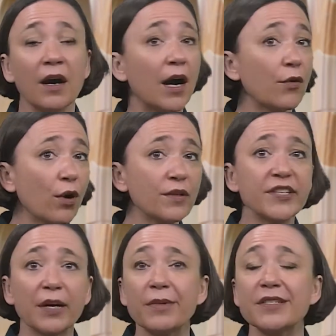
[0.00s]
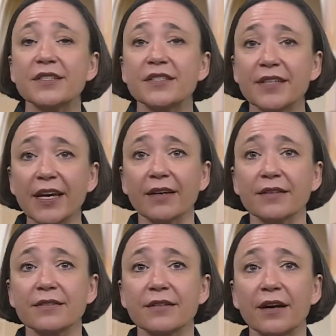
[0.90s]
Are all segments
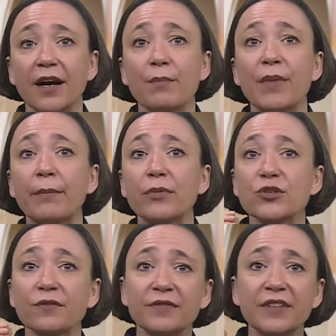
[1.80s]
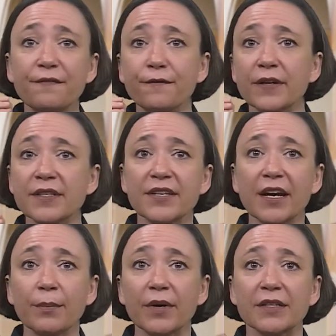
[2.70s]
distinct? Are members of different
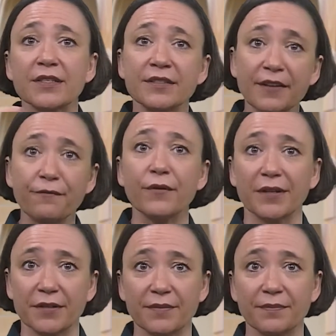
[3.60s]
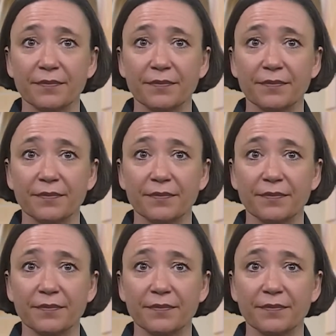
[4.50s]
segments different?